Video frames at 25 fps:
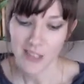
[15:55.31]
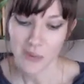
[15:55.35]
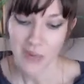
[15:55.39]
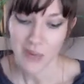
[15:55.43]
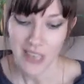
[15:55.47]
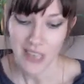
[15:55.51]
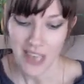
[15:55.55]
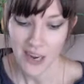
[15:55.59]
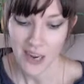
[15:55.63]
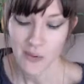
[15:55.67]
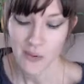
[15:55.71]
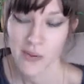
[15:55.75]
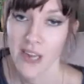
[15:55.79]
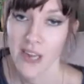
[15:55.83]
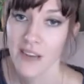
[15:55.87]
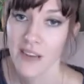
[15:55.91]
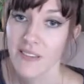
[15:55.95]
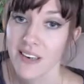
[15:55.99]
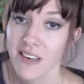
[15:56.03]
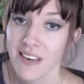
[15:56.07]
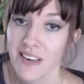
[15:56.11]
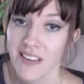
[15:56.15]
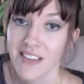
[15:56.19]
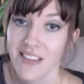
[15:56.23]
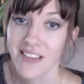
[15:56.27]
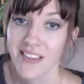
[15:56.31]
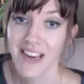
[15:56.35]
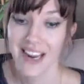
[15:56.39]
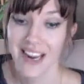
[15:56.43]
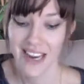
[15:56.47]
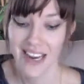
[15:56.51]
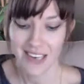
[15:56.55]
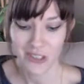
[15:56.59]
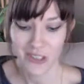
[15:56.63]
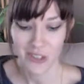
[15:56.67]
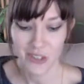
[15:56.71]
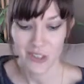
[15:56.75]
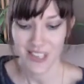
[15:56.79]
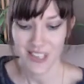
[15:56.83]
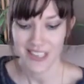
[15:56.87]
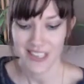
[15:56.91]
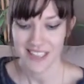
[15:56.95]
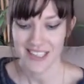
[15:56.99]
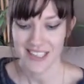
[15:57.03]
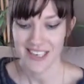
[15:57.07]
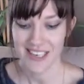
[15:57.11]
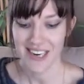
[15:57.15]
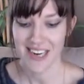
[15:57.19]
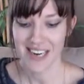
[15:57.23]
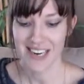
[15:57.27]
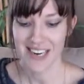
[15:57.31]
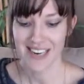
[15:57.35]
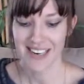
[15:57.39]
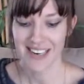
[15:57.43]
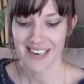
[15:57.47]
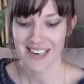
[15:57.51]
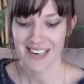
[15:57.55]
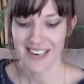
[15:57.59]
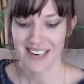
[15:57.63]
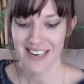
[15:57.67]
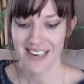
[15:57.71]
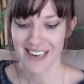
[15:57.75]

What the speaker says: So again, we have another interesting